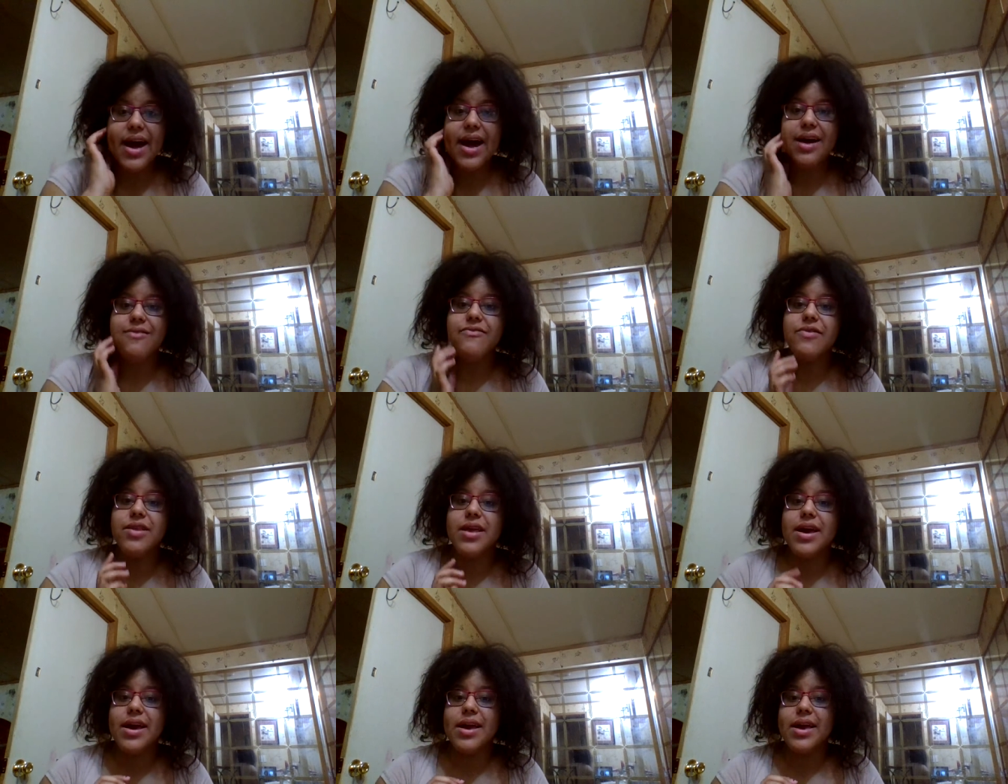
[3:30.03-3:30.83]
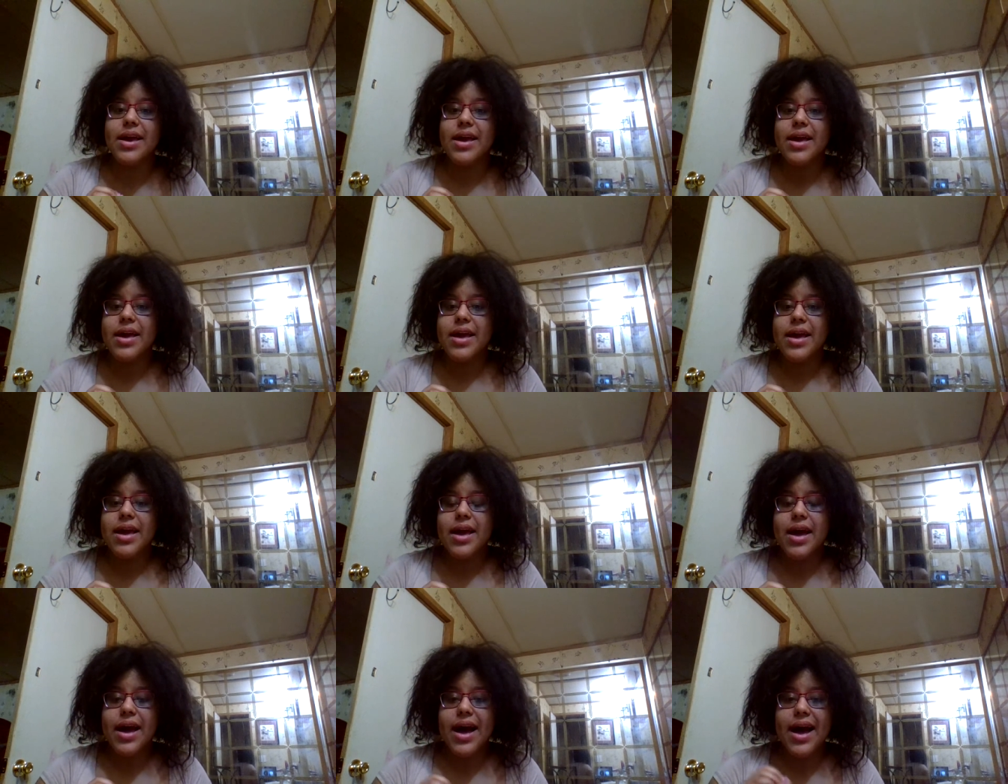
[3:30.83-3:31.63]
I feel like
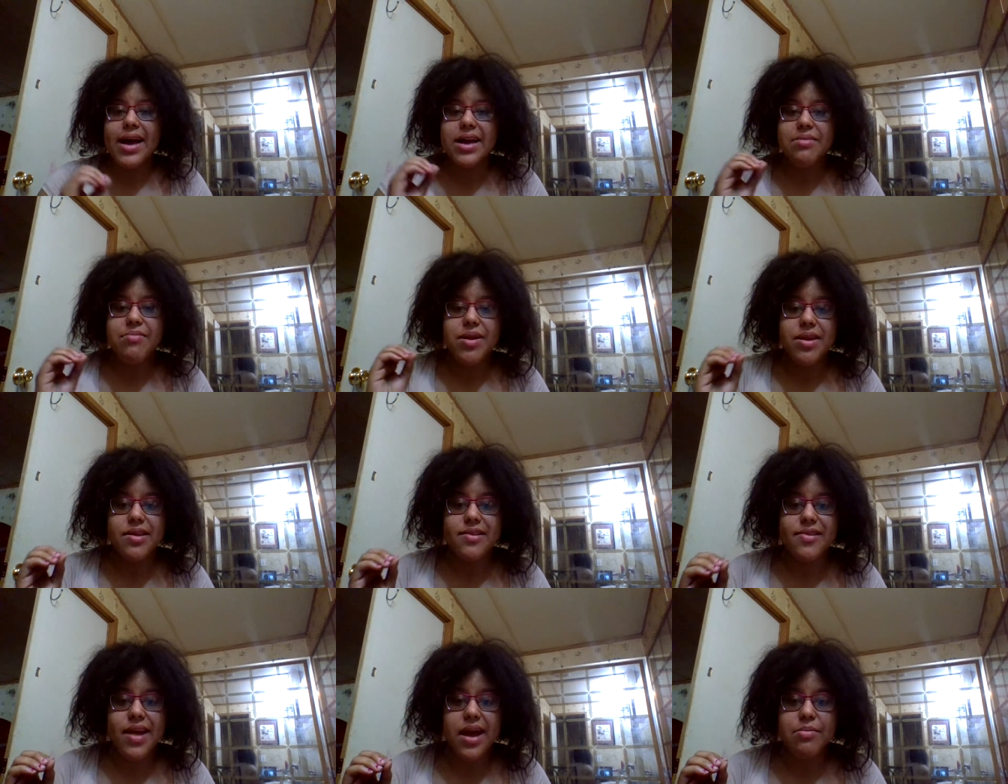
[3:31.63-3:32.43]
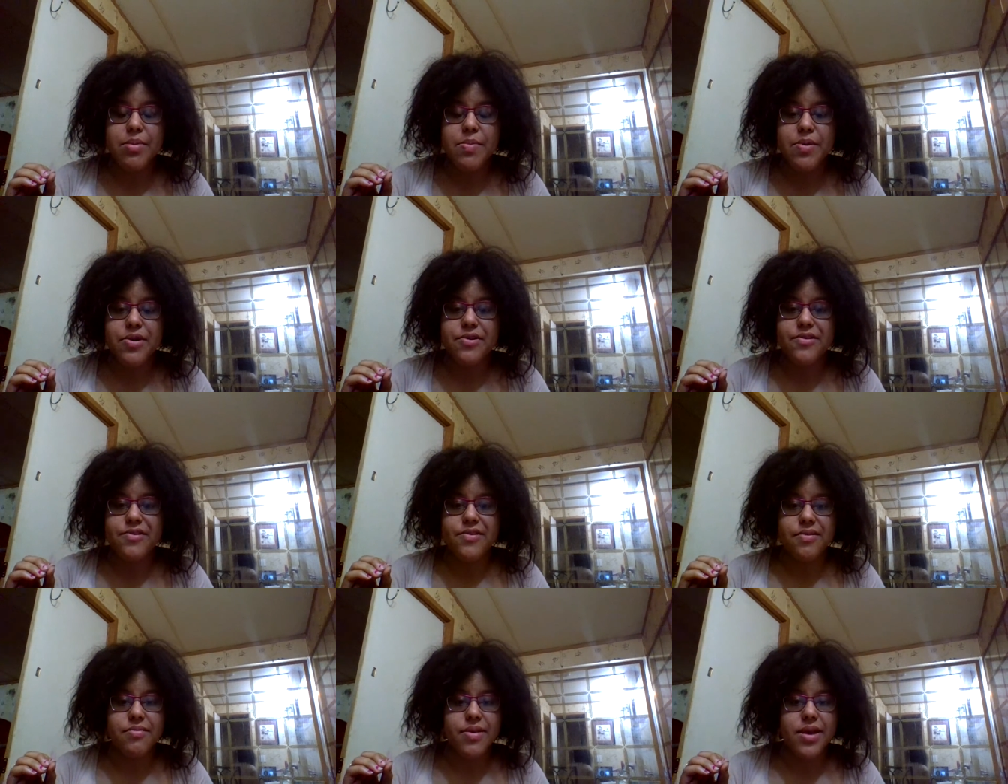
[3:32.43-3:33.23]
I can be this type of person
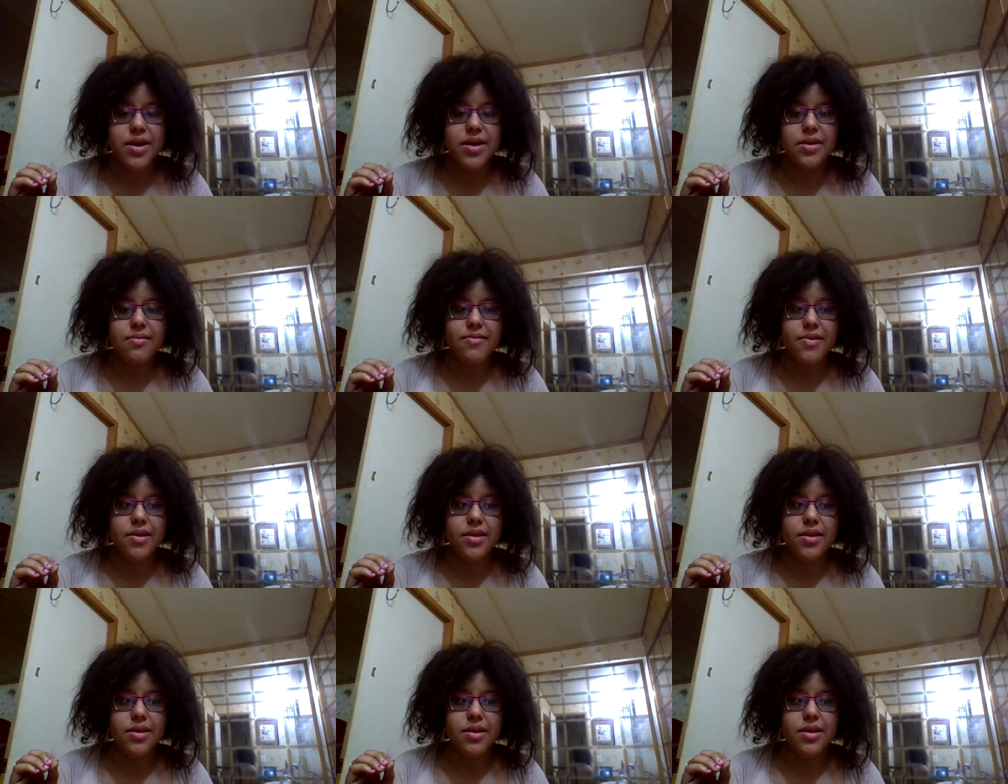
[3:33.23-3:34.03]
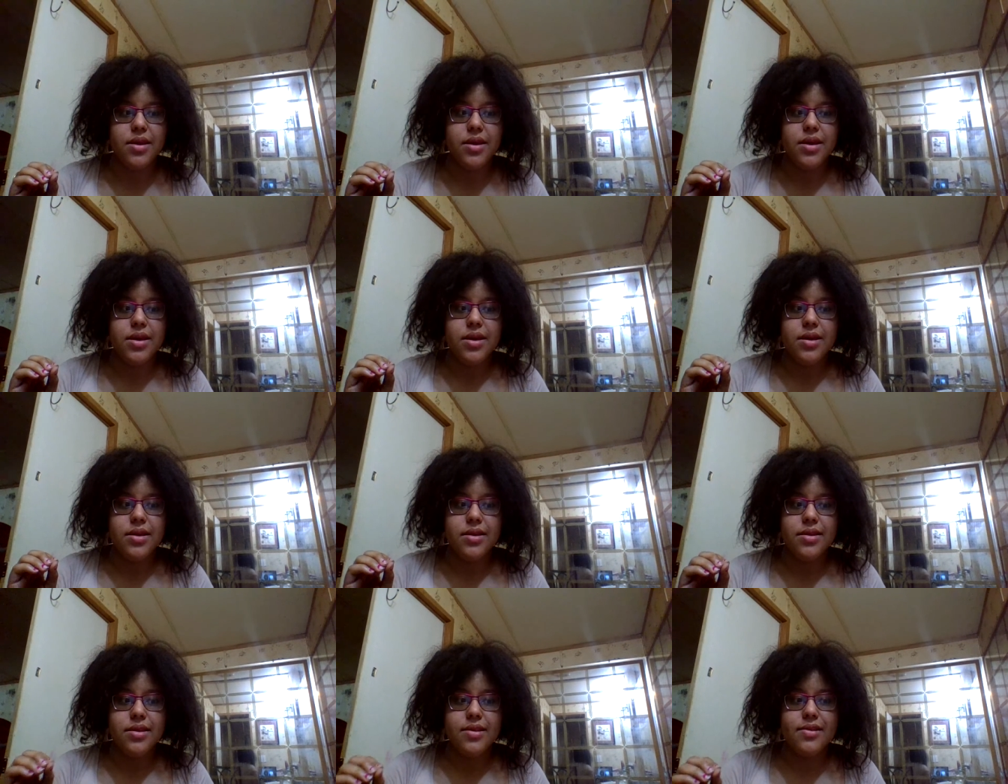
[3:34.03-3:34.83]
sometimes, and
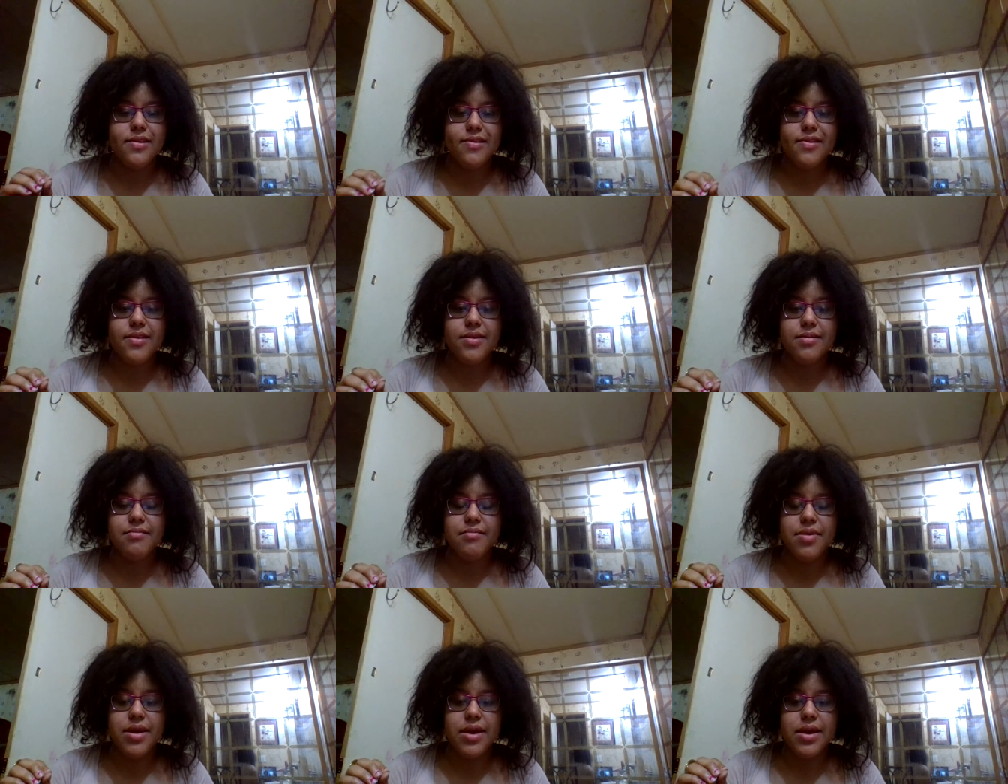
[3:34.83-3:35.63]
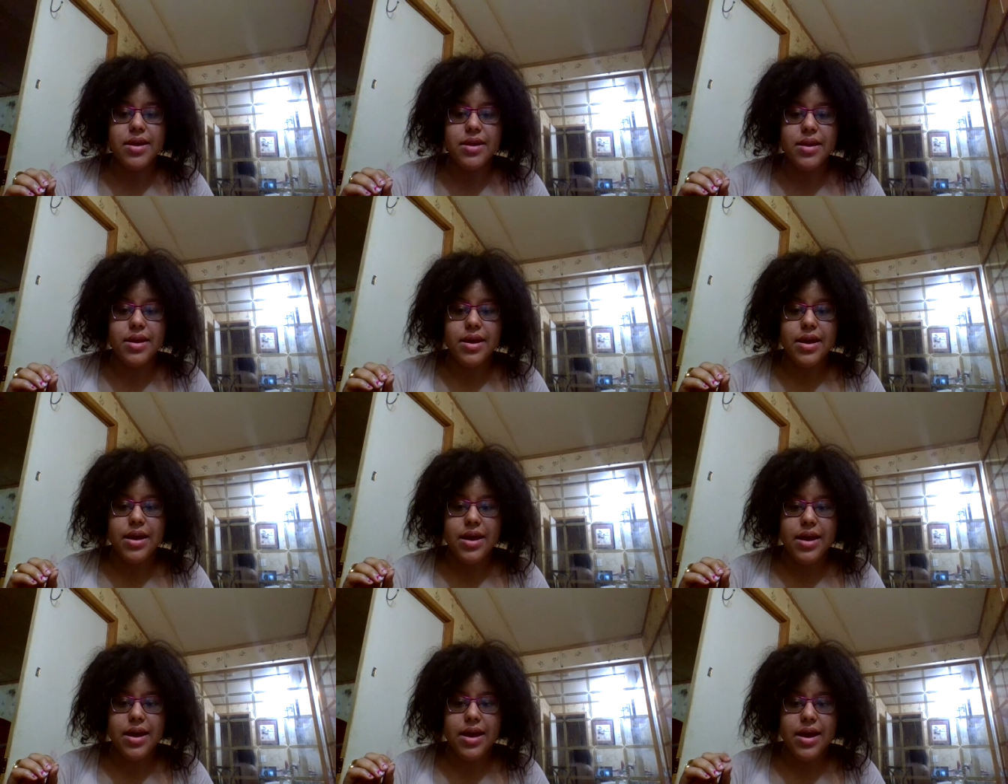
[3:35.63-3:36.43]
this is something that
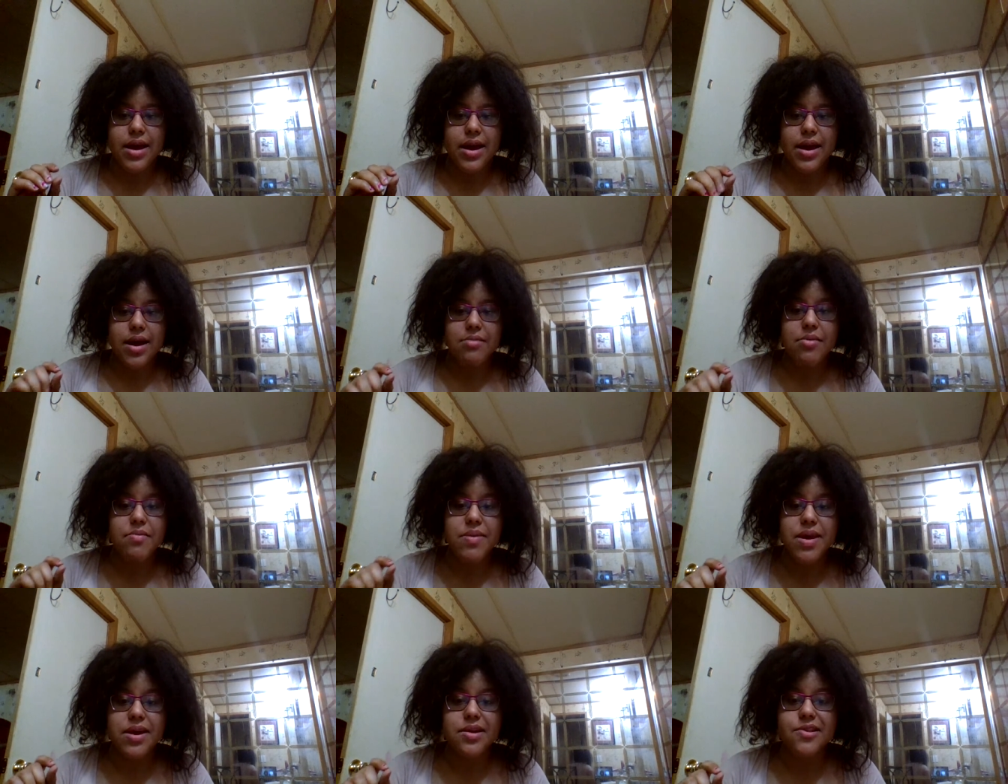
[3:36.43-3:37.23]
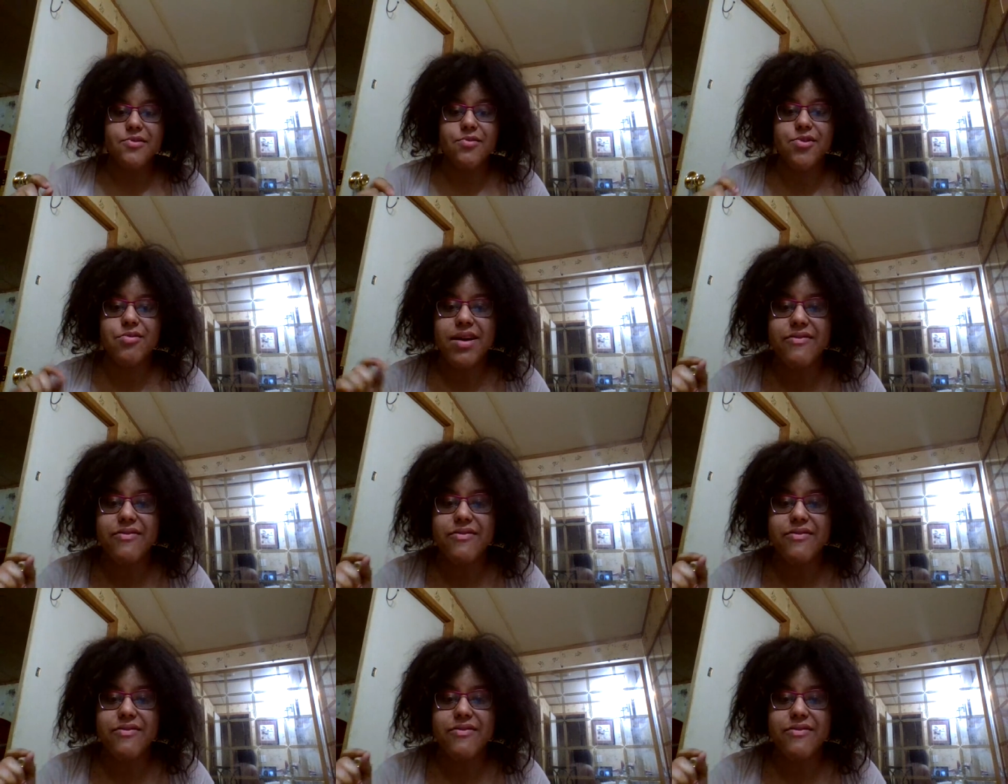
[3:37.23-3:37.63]
I'm gonna be honest with you.